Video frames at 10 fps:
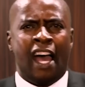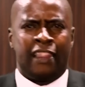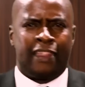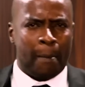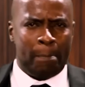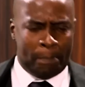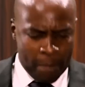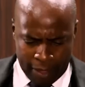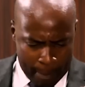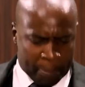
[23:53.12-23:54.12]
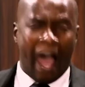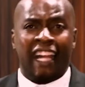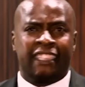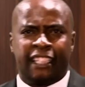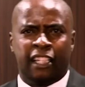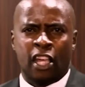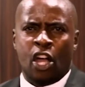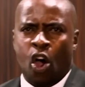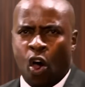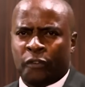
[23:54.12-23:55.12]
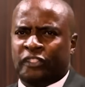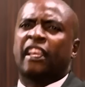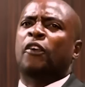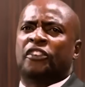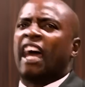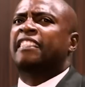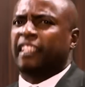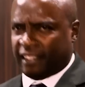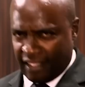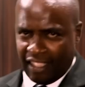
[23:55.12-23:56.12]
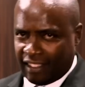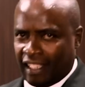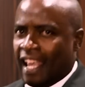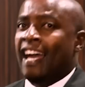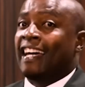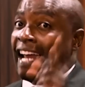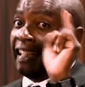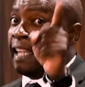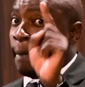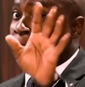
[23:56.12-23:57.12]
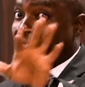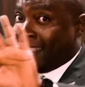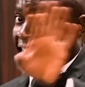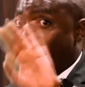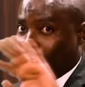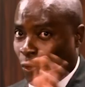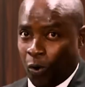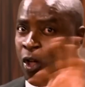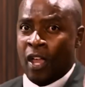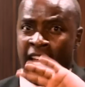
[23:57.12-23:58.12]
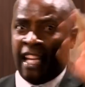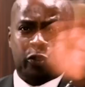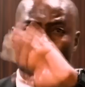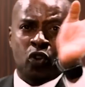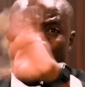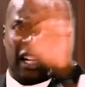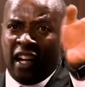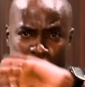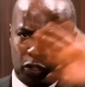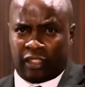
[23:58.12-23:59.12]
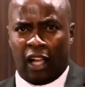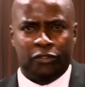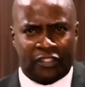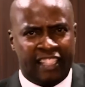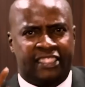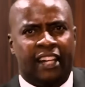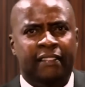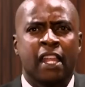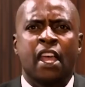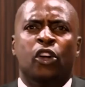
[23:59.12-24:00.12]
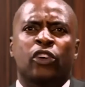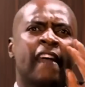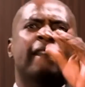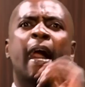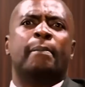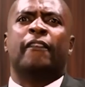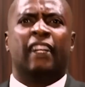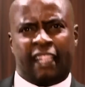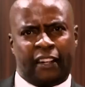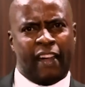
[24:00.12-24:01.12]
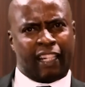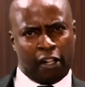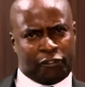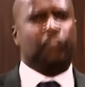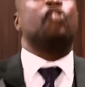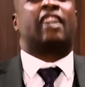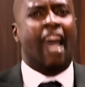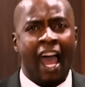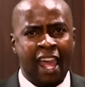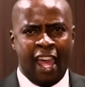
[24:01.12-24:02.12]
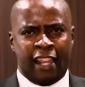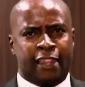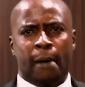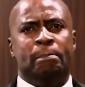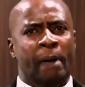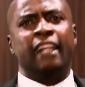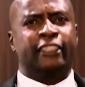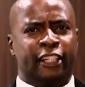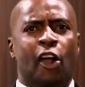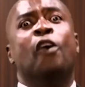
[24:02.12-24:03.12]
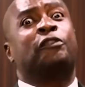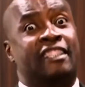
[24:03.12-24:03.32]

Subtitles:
The Bhachi of self-righteousness. Rasa Bhachi rako. It will not earn you salvation. Kune vamwe vachiri vakafuka. The Bhachi of